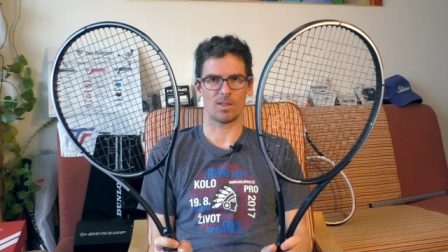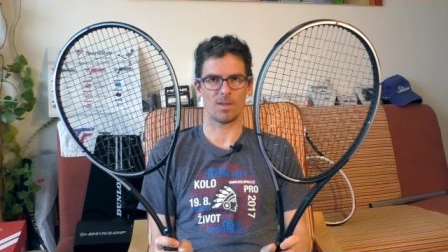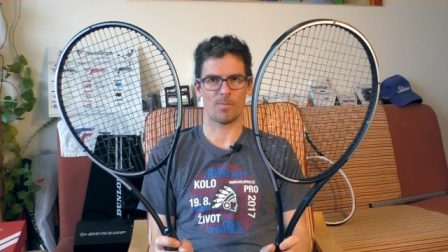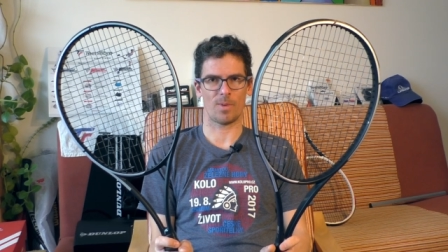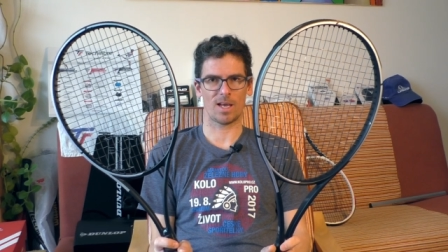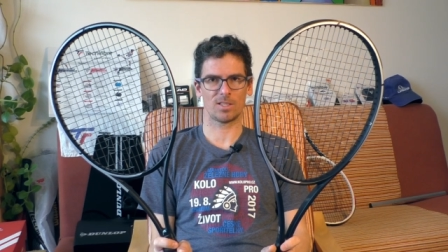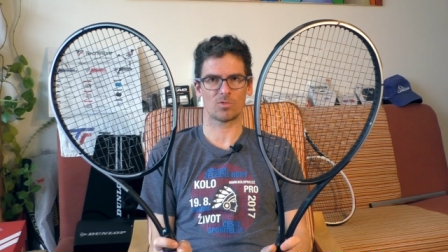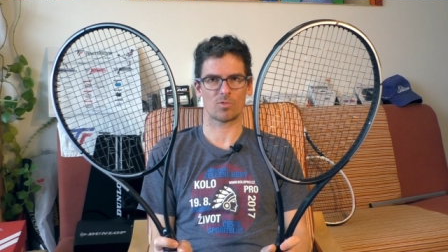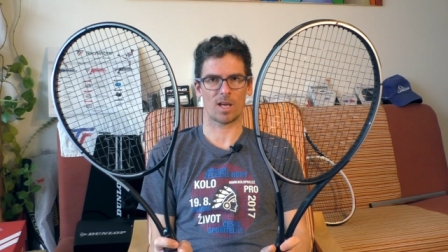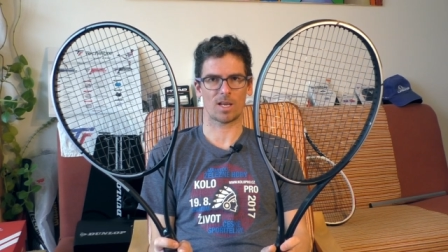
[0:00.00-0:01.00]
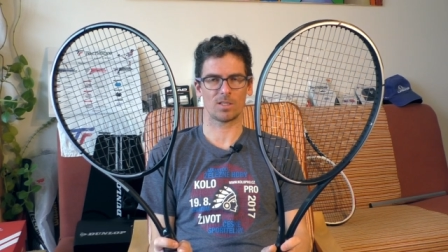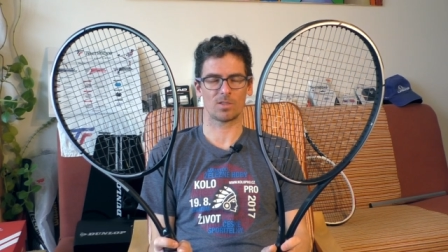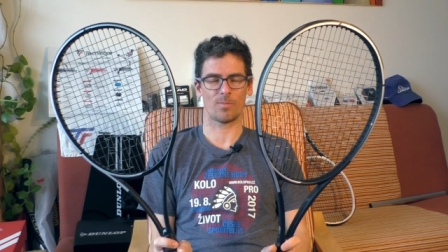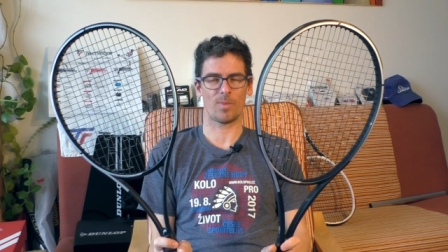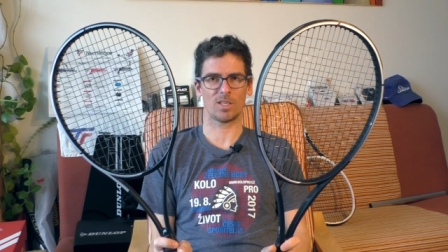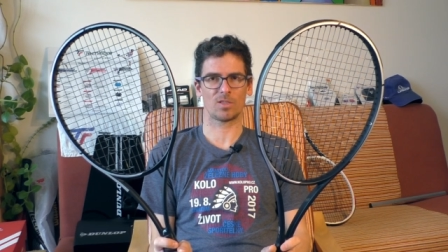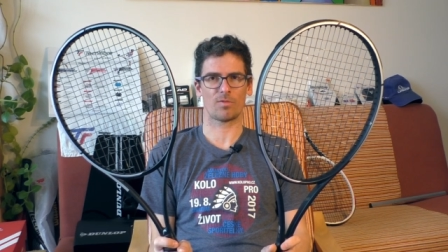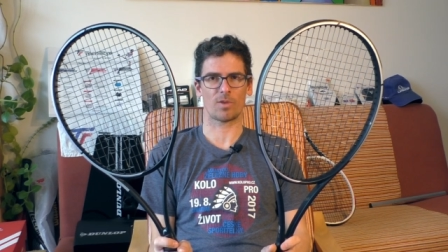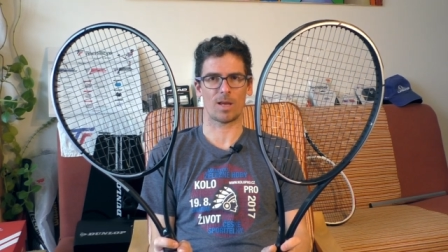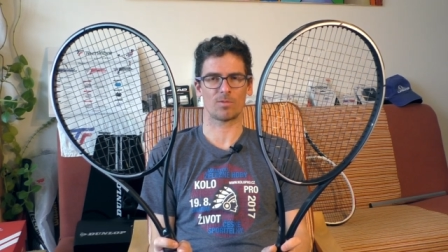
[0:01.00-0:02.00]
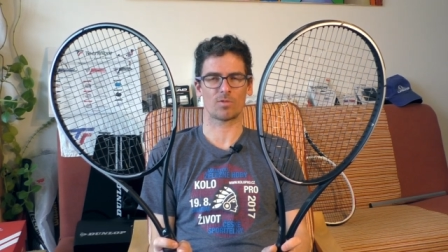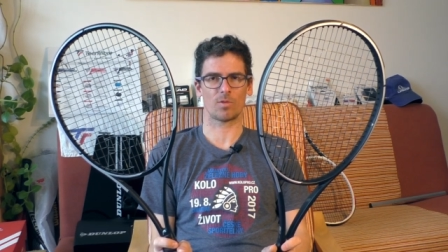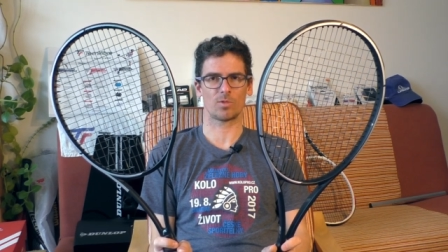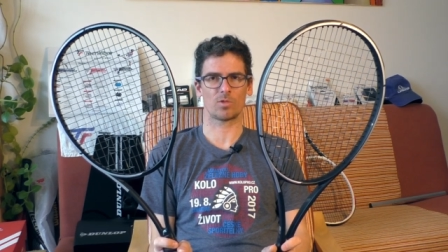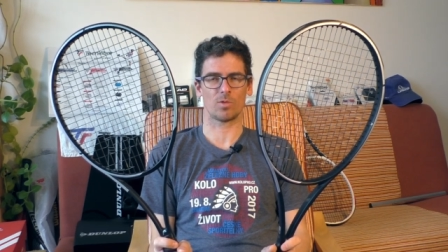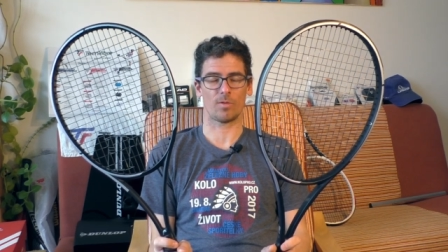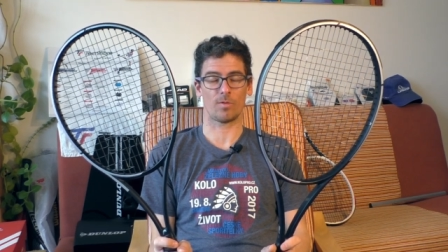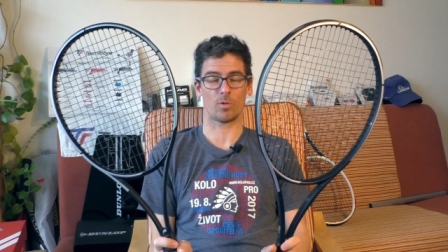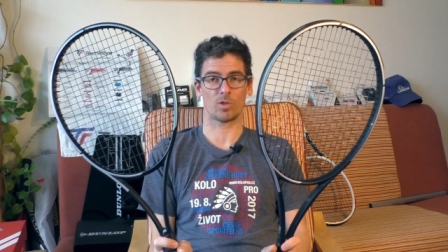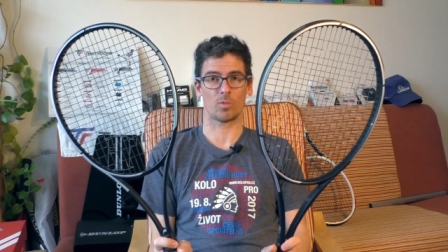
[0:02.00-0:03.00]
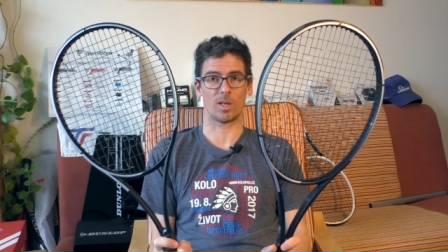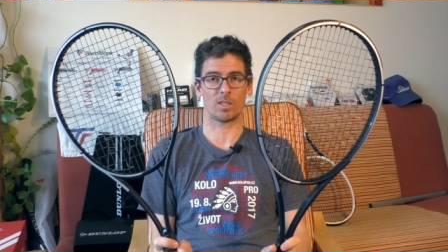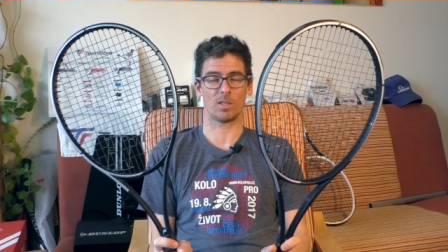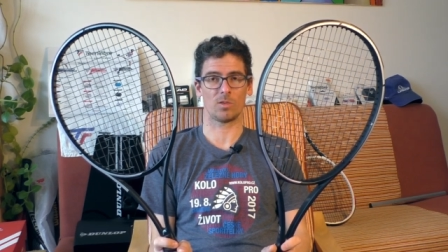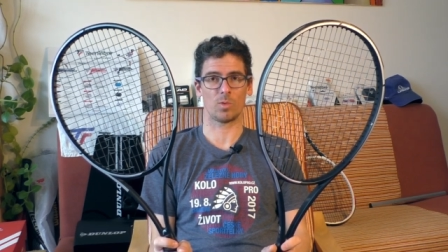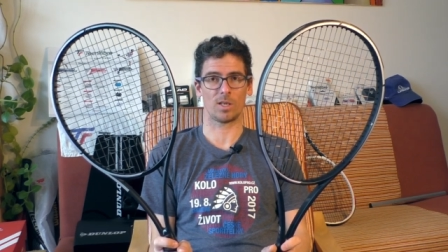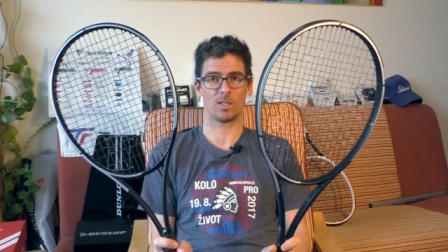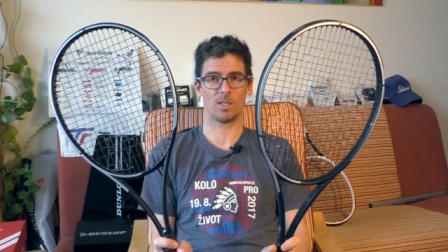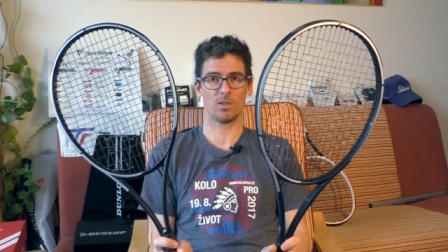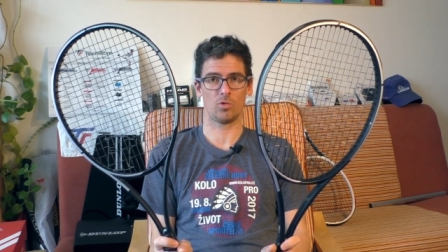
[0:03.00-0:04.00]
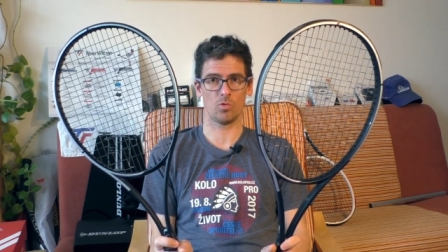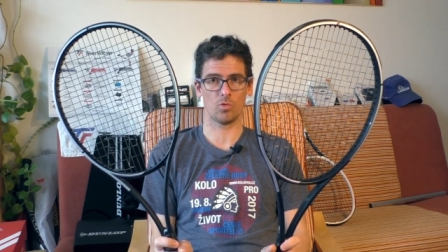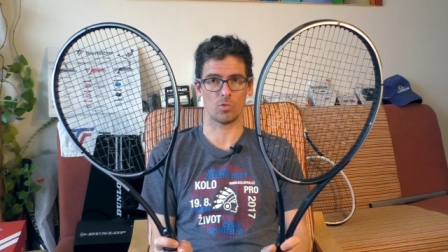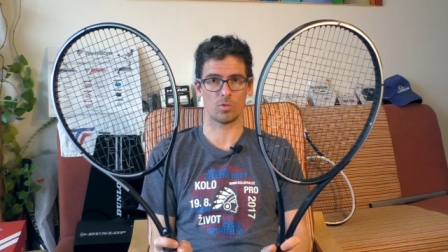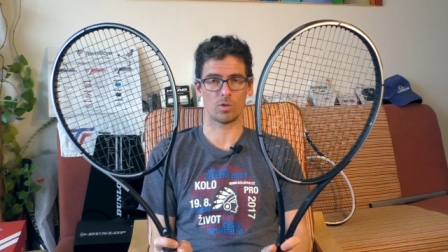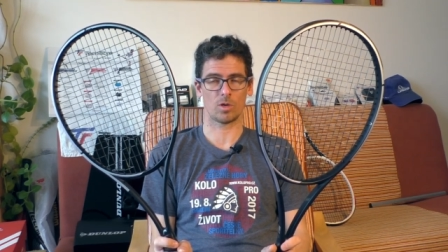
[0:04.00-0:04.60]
the best records, the best frames from for 2022.